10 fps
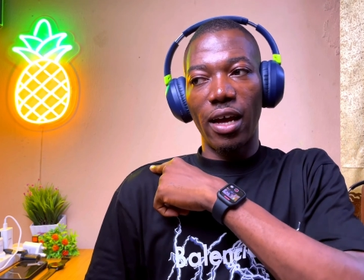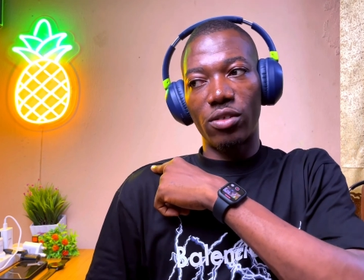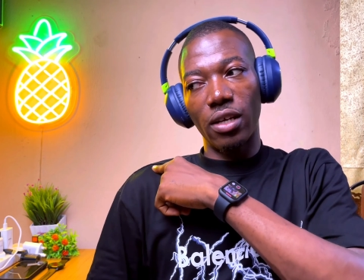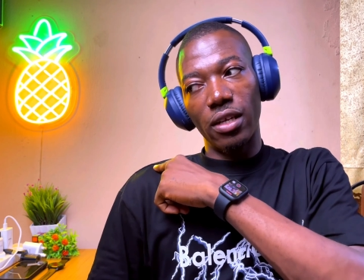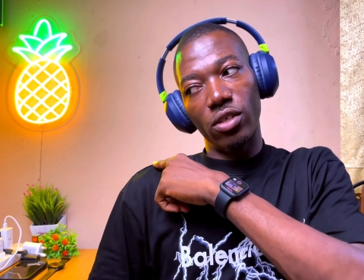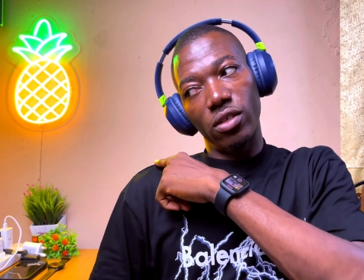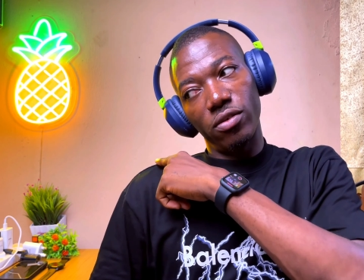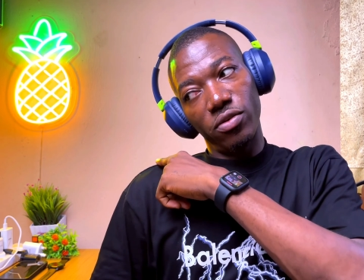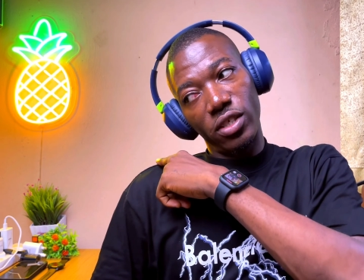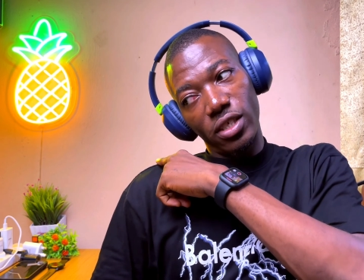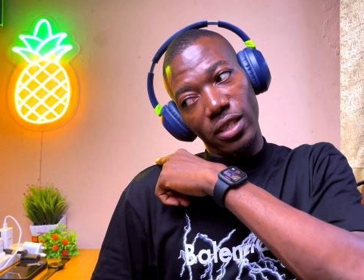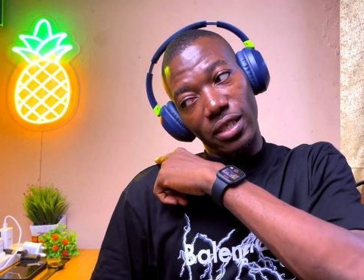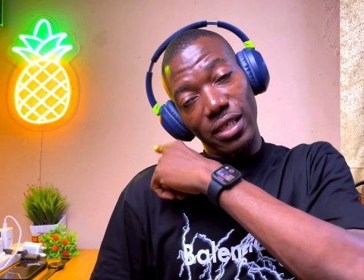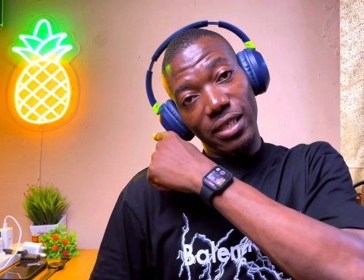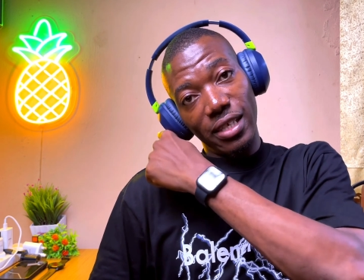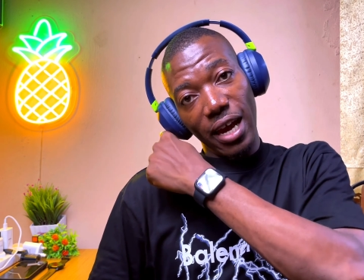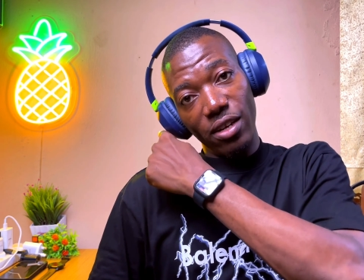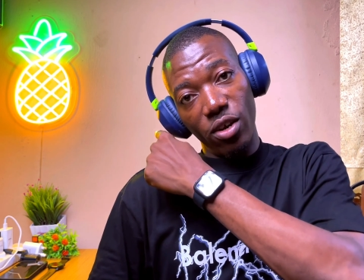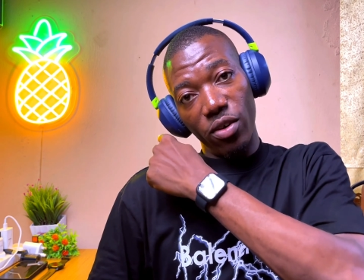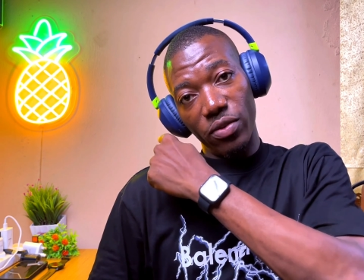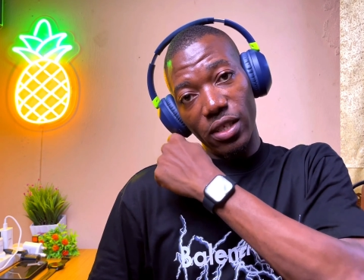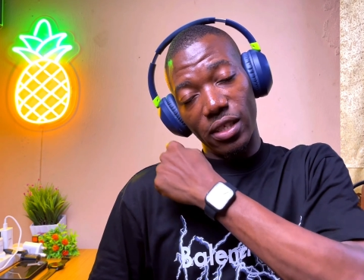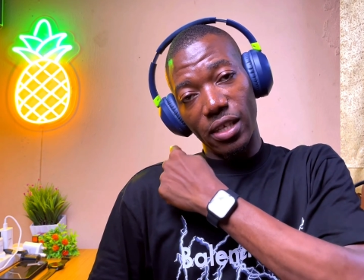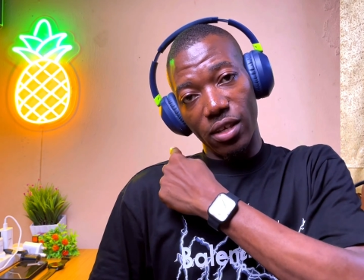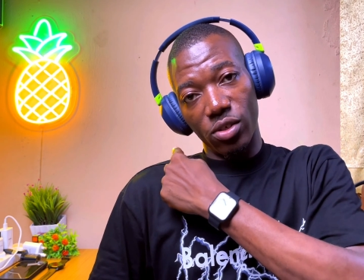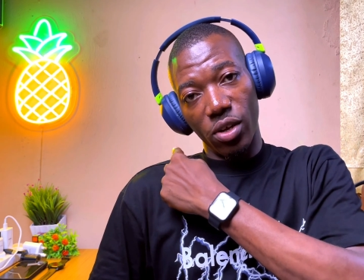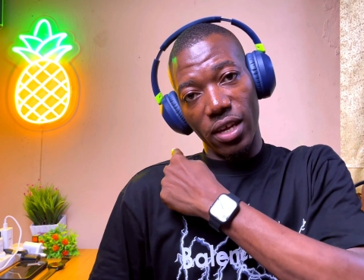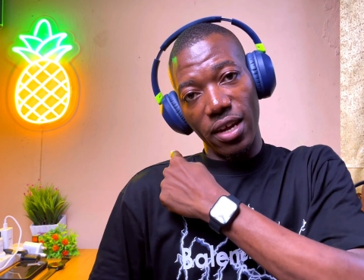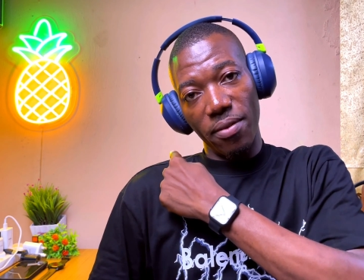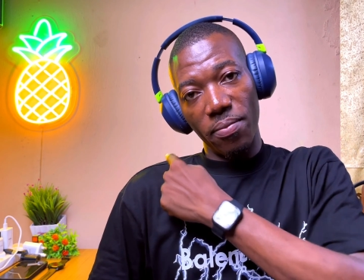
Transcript: actually reaches the side of this sensor here,